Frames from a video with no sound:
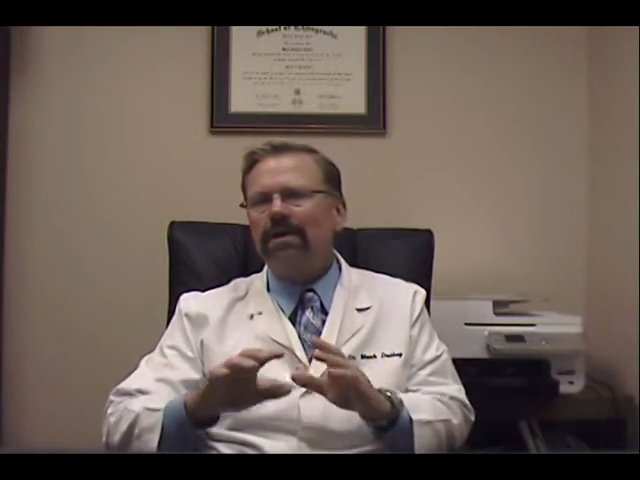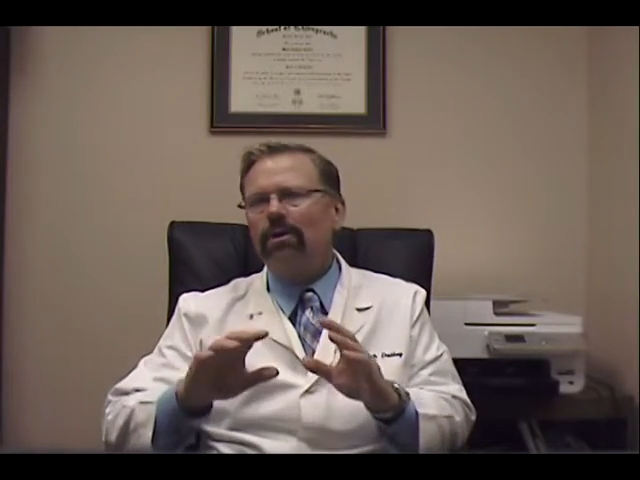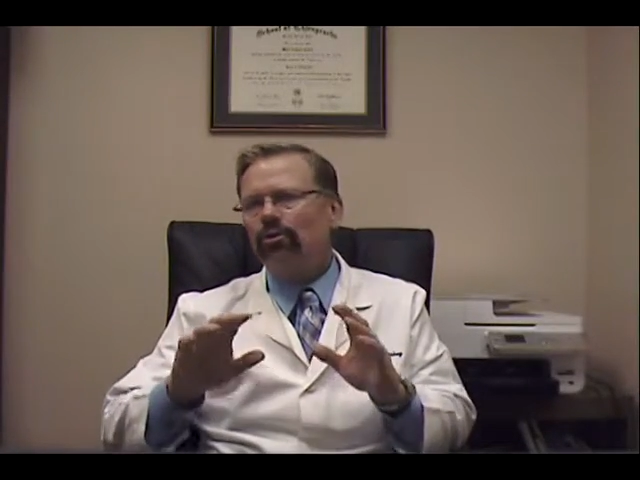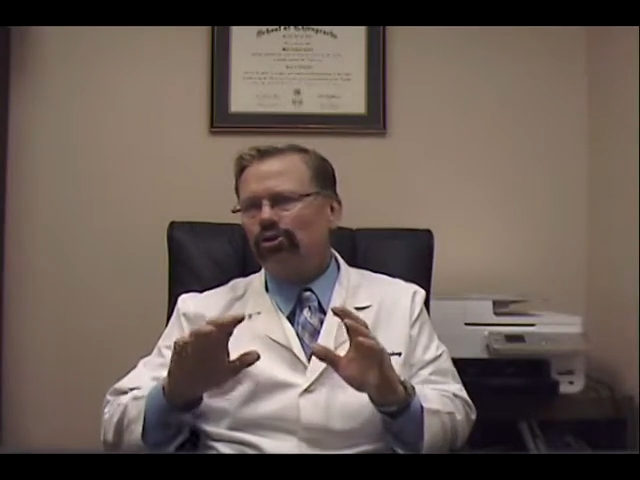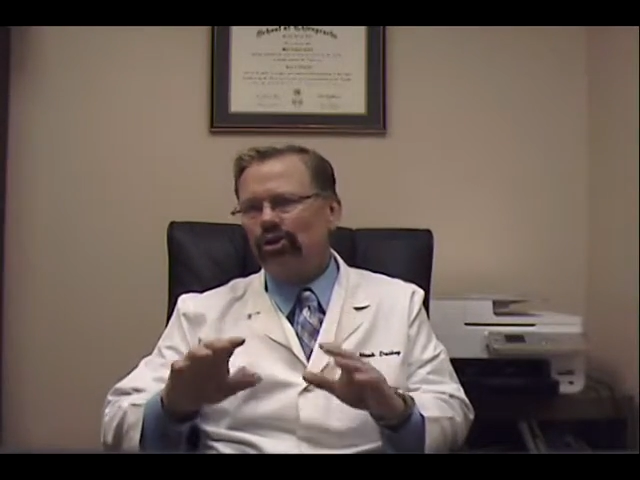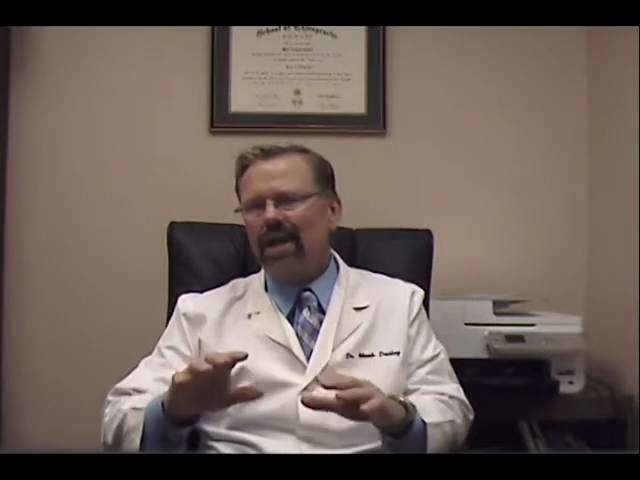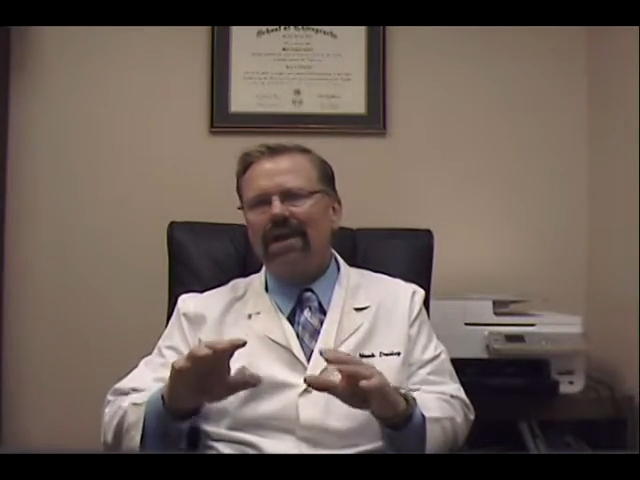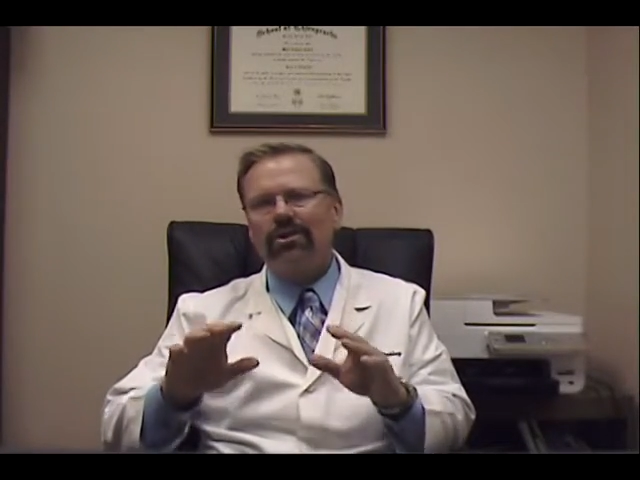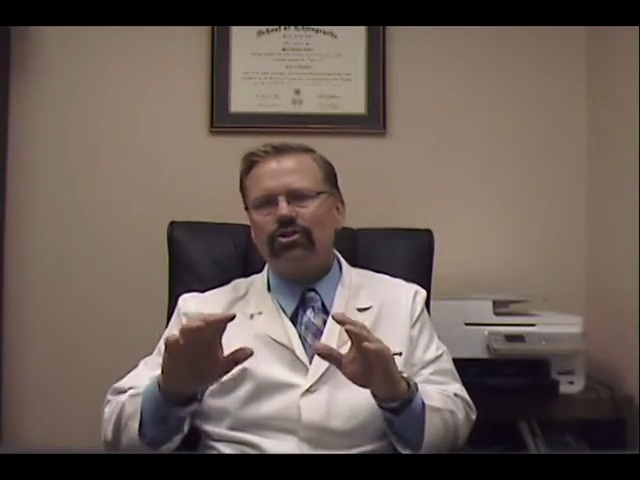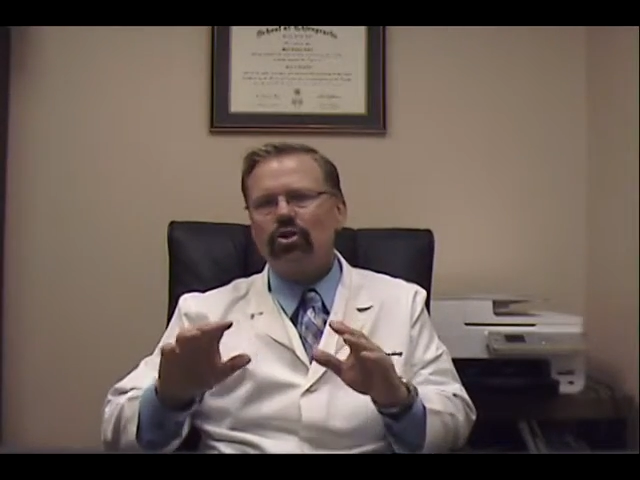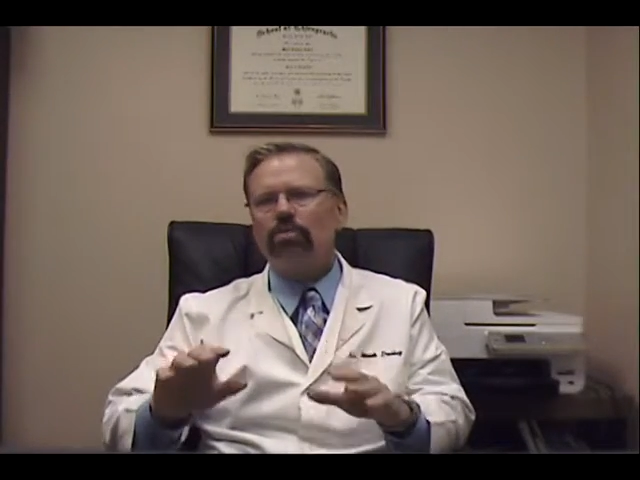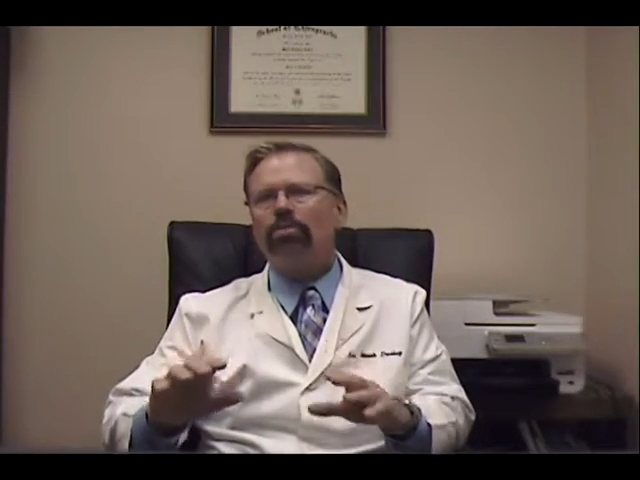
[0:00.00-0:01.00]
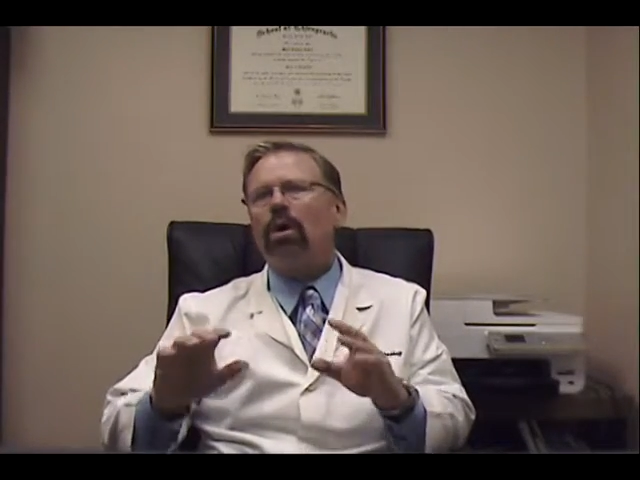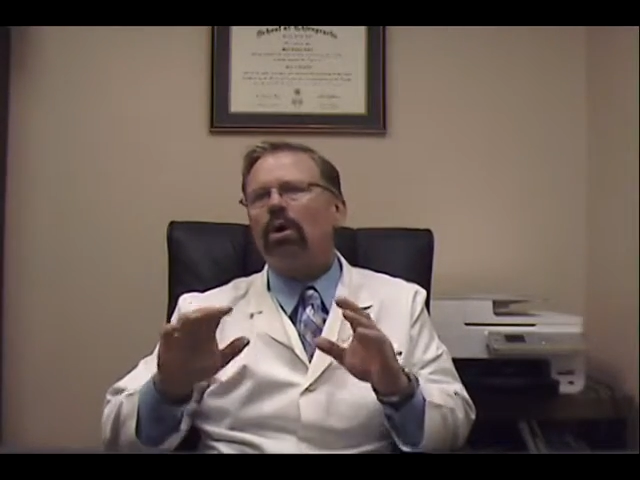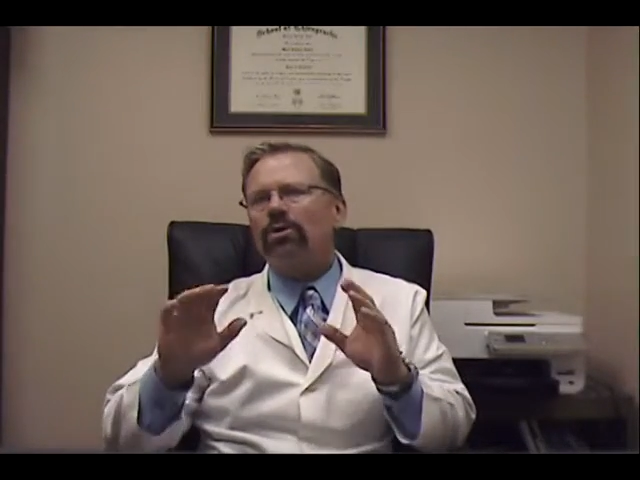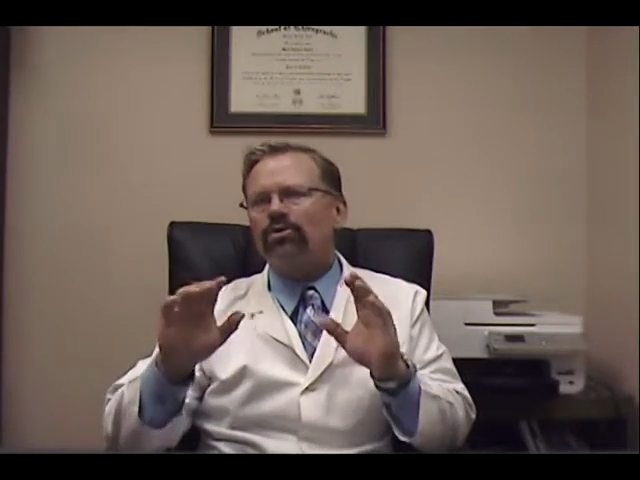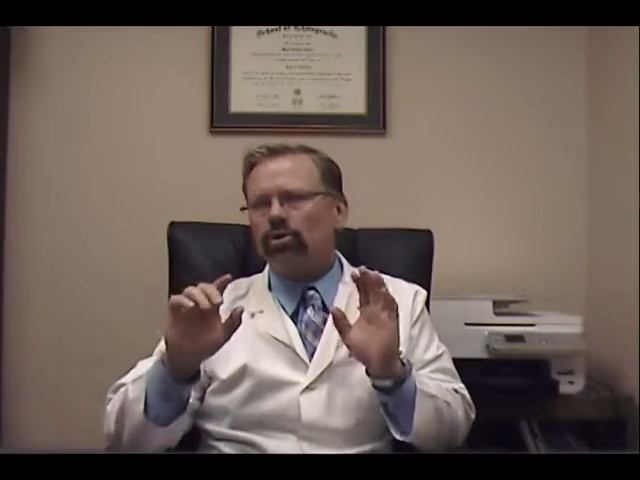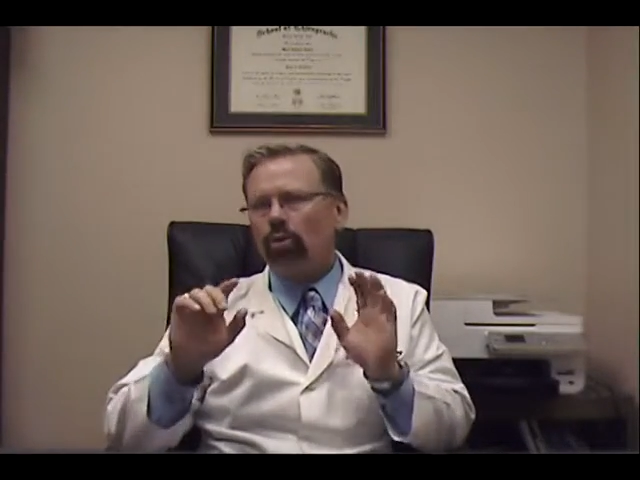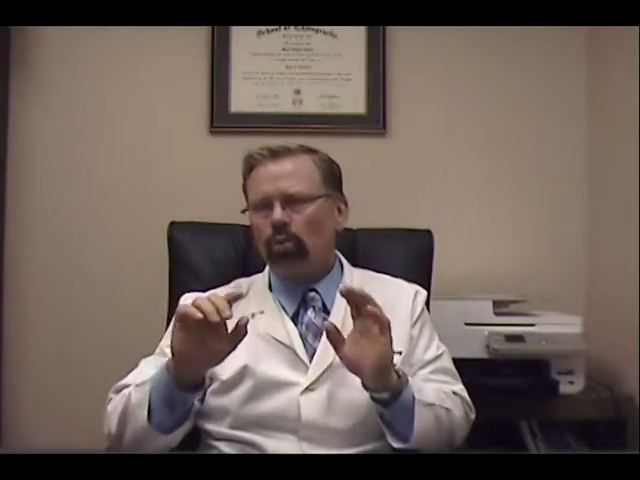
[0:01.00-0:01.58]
no shakes, no bars,